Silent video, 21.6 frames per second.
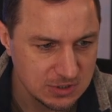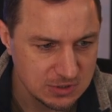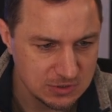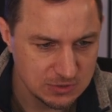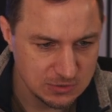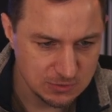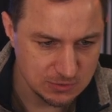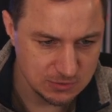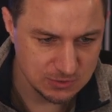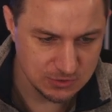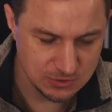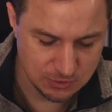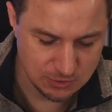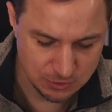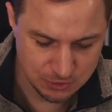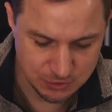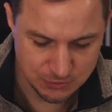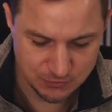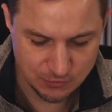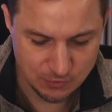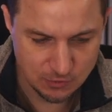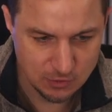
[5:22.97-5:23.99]
need to
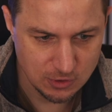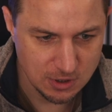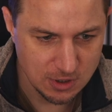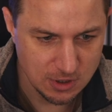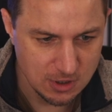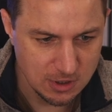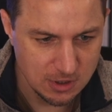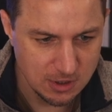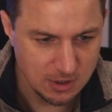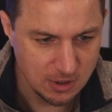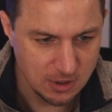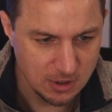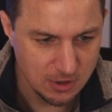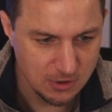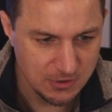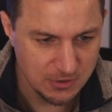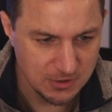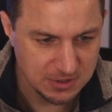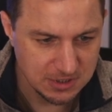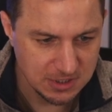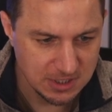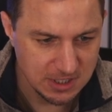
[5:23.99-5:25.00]
search for
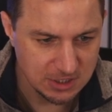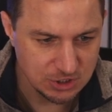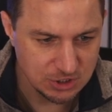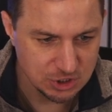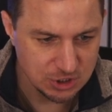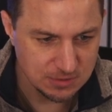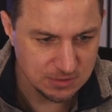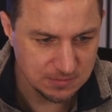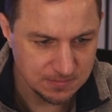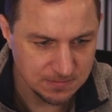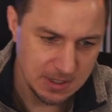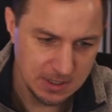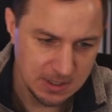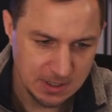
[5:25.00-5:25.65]
authentication